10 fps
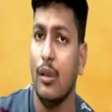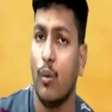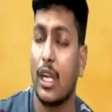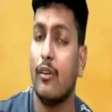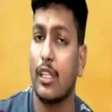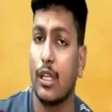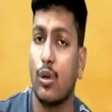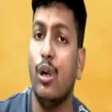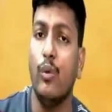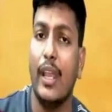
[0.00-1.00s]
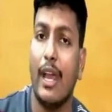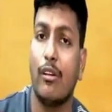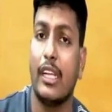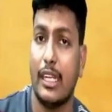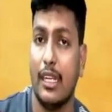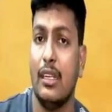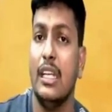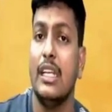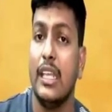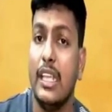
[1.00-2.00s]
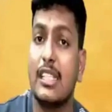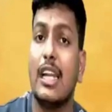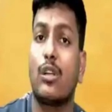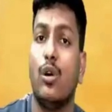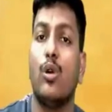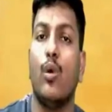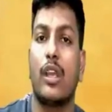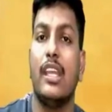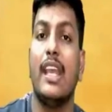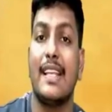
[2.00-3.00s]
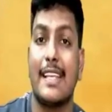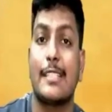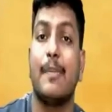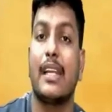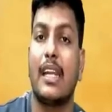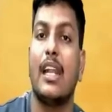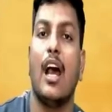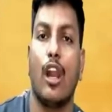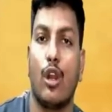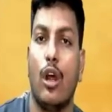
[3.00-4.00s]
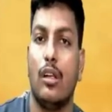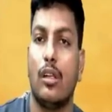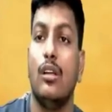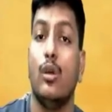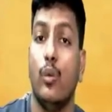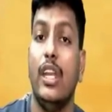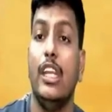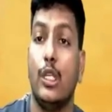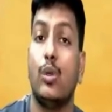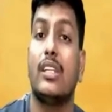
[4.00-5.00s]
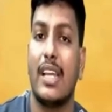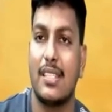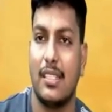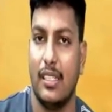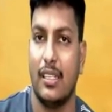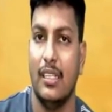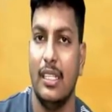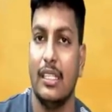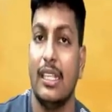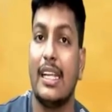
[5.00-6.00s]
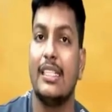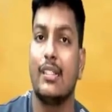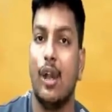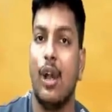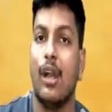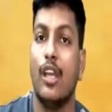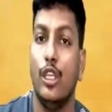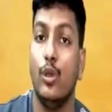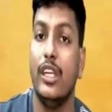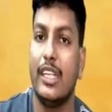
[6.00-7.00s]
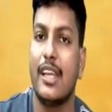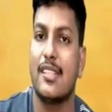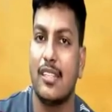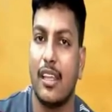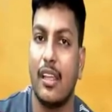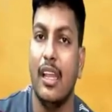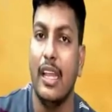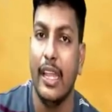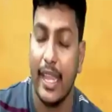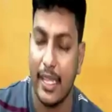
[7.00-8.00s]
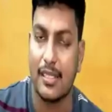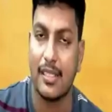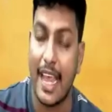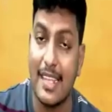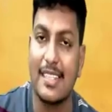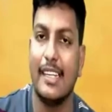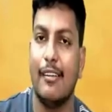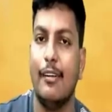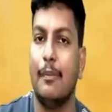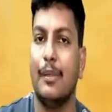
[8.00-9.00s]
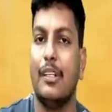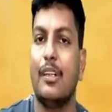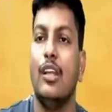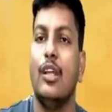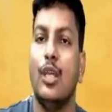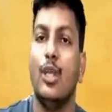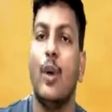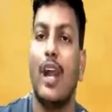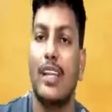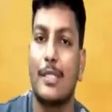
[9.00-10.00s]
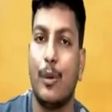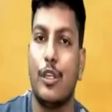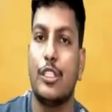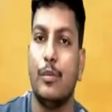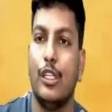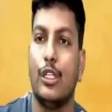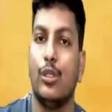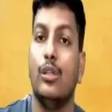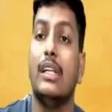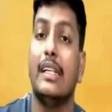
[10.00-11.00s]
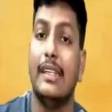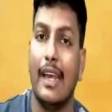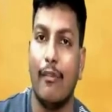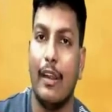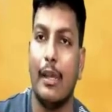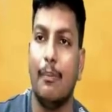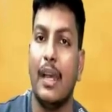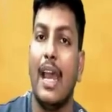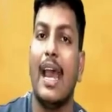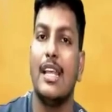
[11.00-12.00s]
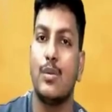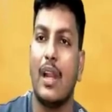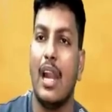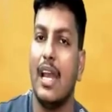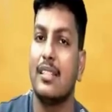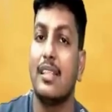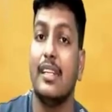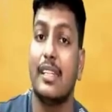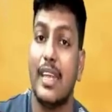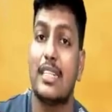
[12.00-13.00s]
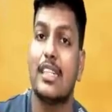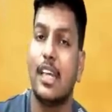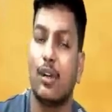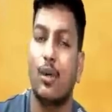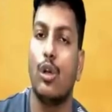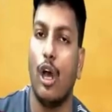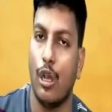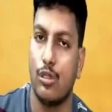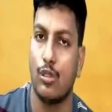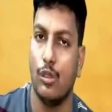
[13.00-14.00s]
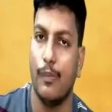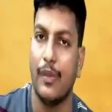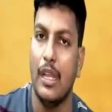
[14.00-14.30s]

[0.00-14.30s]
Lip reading: Whatever the code we have written, is that code working as expected or not? We need to test it. That is called unit testing. Yes, as a developer, you are responsible to develop as well as test the code also.